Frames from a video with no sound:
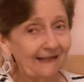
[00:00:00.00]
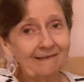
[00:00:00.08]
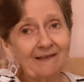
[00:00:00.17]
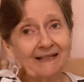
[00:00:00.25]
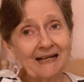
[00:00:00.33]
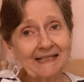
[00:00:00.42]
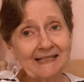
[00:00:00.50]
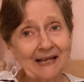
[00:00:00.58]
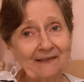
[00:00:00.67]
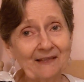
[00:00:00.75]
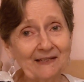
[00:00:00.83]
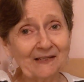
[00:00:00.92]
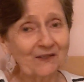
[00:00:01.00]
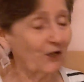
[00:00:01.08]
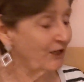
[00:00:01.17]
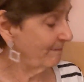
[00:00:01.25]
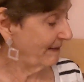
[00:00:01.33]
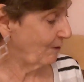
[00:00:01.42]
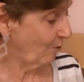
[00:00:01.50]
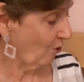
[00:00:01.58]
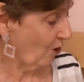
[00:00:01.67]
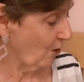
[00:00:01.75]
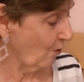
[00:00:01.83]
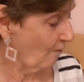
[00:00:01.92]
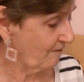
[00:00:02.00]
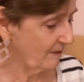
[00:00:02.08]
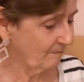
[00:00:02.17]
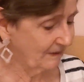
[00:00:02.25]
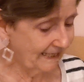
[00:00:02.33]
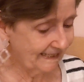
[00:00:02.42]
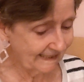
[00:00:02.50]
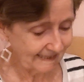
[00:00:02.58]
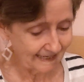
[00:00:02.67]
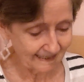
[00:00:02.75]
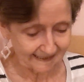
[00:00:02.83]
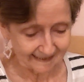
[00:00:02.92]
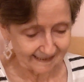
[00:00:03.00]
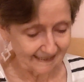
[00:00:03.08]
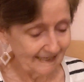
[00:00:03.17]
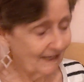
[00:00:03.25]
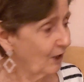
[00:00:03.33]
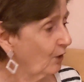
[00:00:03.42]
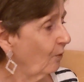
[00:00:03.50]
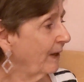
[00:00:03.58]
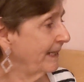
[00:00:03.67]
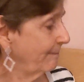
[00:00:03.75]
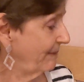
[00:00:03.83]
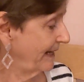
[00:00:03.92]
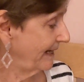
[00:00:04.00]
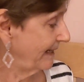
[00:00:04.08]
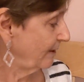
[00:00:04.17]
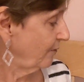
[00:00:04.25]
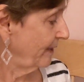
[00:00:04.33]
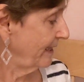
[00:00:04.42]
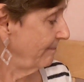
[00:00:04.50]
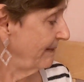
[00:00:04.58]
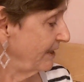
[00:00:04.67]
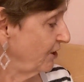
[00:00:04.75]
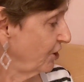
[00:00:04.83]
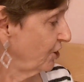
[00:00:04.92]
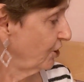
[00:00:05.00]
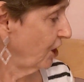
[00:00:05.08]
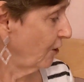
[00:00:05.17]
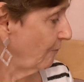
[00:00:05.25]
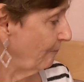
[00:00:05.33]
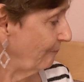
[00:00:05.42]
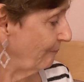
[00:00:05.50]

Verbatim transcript: And like I said, this is going to be all over the place, guys. Quite a bit, quite a bit to show.